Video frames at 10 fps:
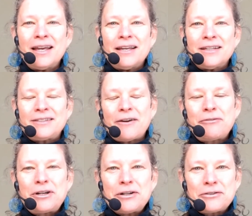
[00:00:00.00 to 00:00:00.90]

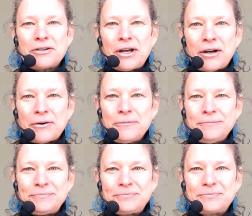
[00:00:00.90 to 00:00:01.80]
Several years ago,
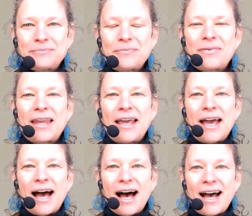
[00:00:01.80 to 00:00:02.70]

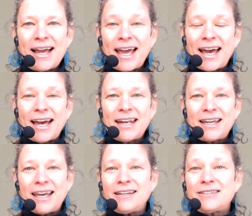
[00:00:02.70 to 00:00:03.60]
I had a
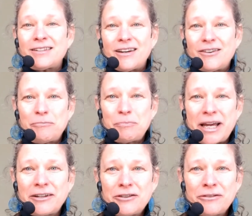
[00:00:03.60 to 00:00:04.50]
case of
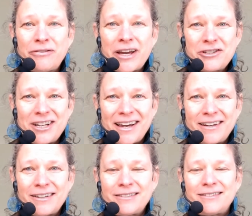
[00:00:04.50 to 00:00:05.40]
plantar
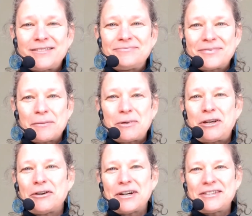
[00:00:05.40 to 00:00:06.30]
fasciitis. I'm
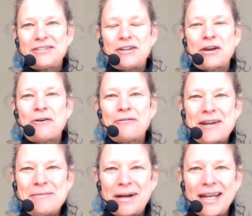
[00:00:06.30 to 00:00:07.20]
curious to know if
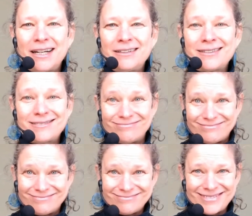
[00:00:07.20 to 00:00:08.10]
anybody else
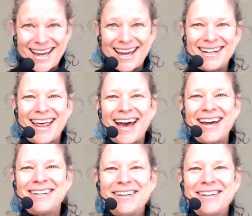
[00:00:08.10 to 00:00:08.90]
had that,